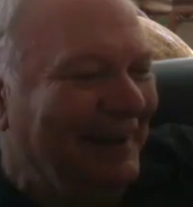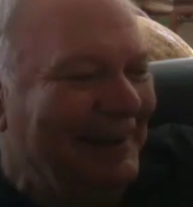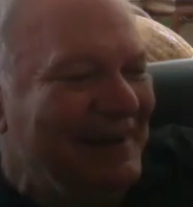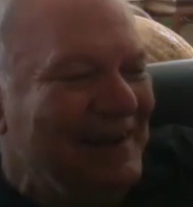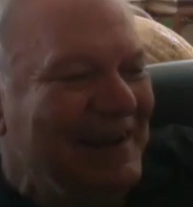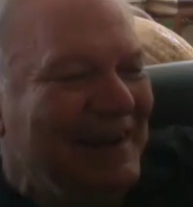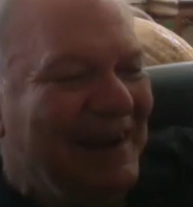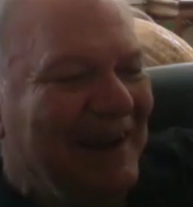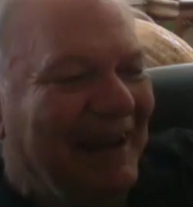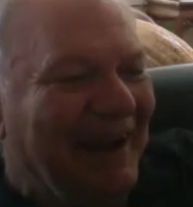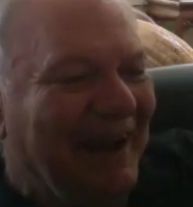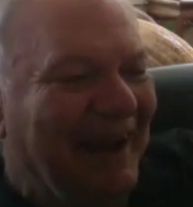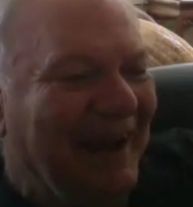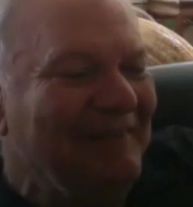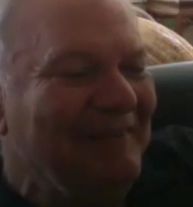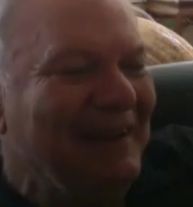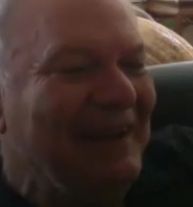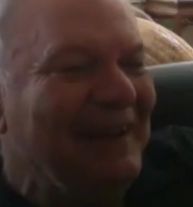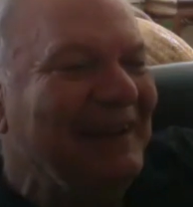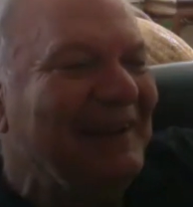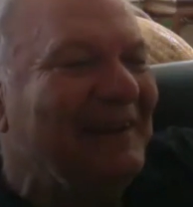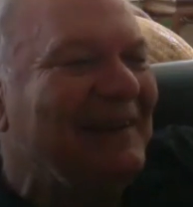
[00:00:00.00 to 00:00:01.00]
and I
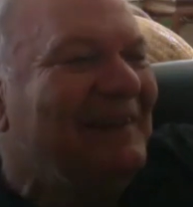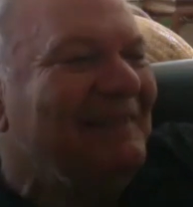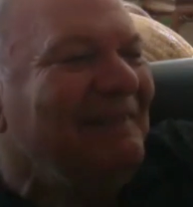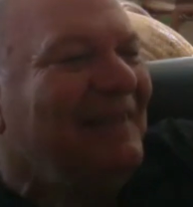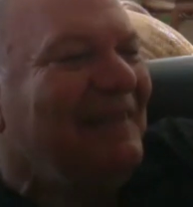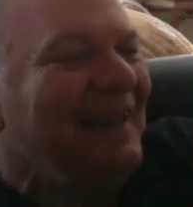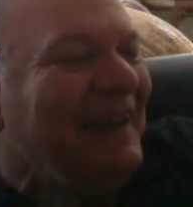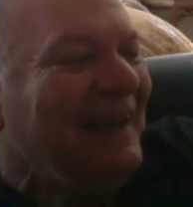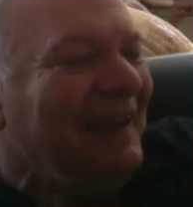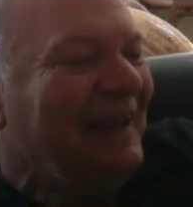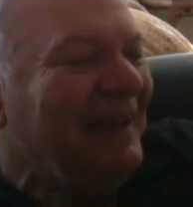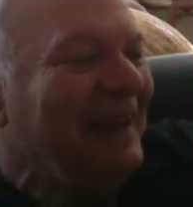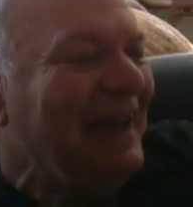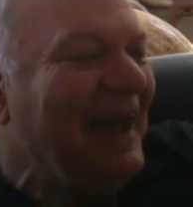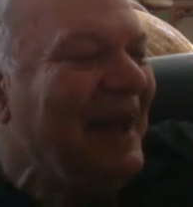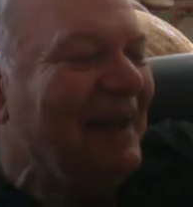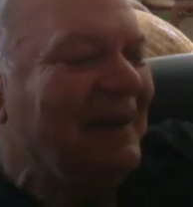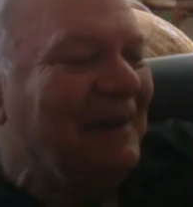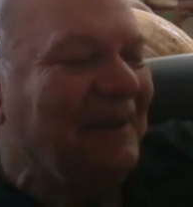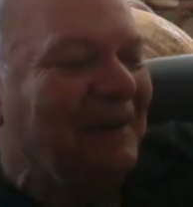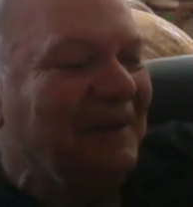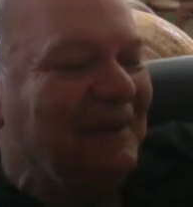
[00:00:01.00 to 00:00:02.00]
mean, he
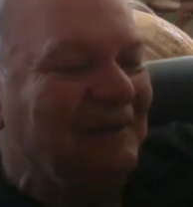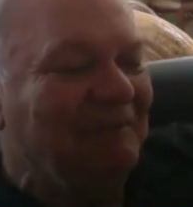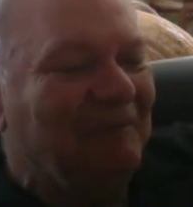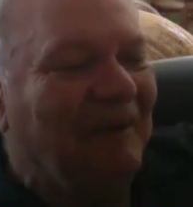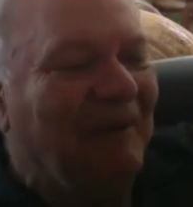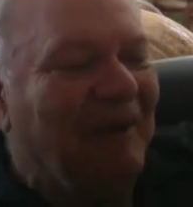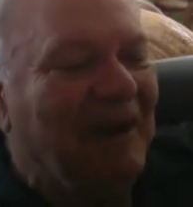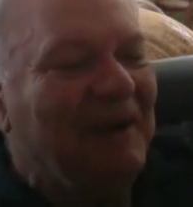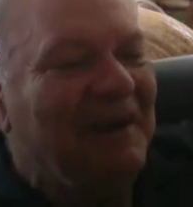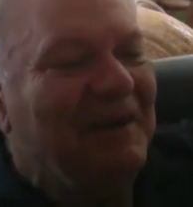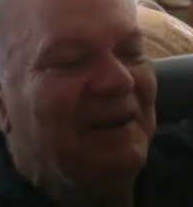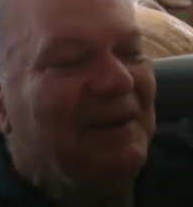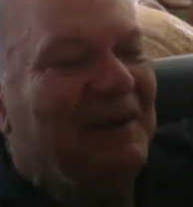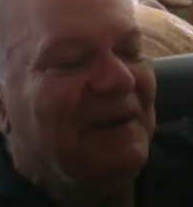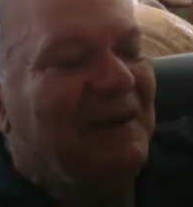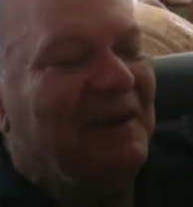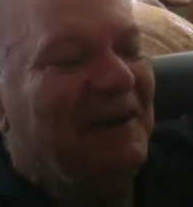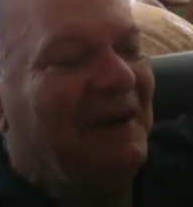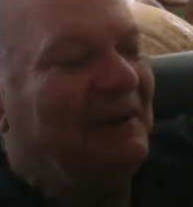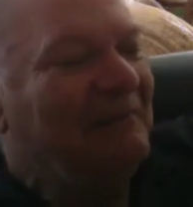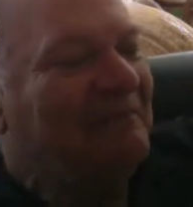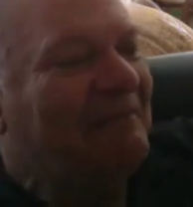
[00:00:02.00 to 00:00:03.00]
had a good point.
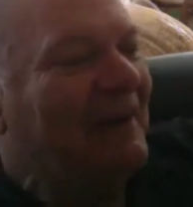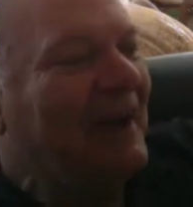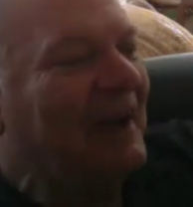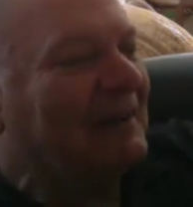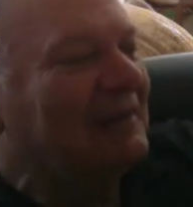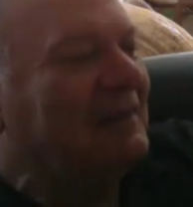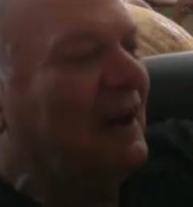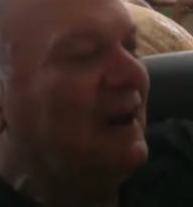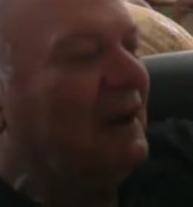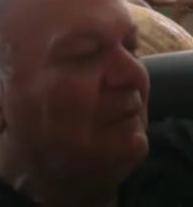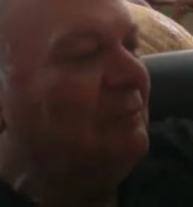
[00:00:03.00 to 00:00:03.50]
In fact,